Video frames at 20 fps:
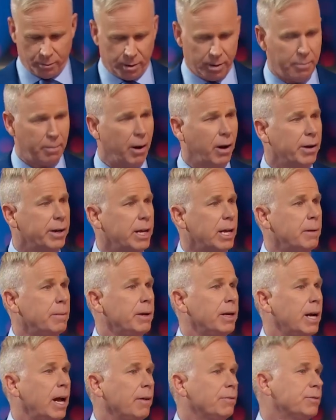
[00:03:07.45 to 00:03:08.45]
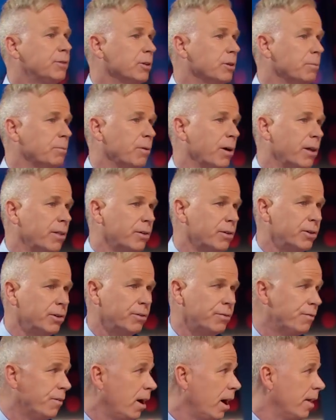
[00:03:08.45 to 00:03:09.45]
What about naming it after your brother and
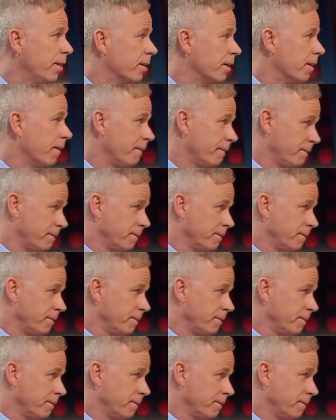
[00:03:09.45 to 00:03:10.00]
your father?